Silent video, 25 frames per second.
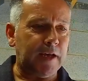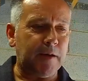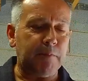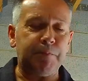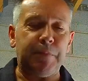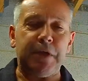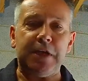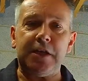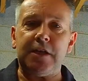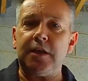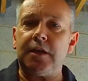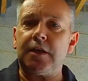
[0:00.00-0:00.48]

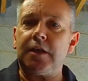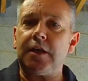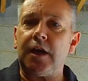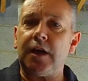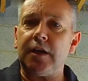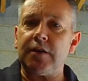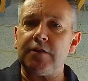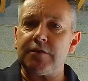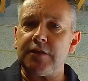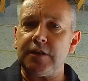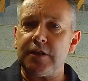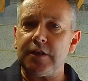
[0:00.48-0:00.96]
beaded
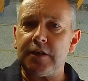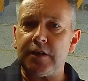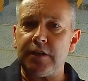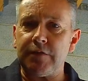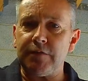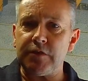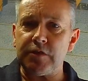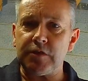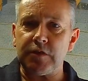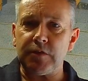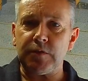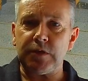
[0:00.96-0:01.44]
car seat
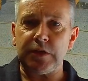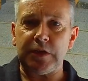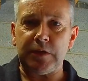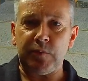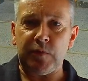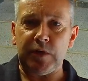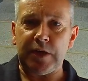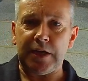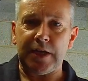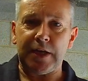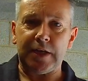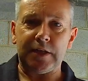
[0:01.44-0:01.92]
covers that
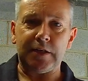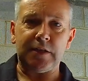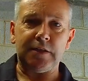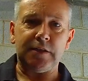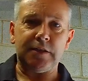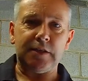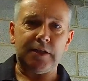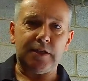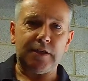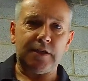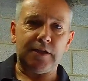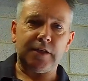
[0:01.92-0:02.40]
we had in
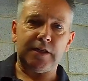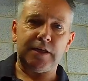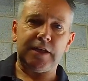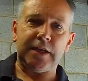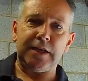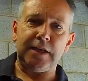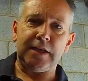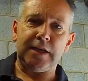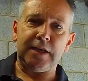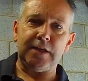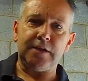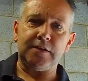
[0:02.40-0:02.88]
the
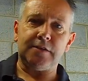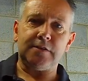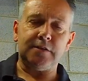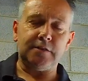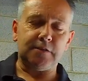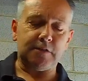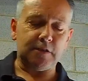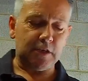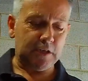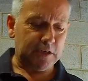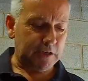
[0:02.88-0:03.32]
late 80s,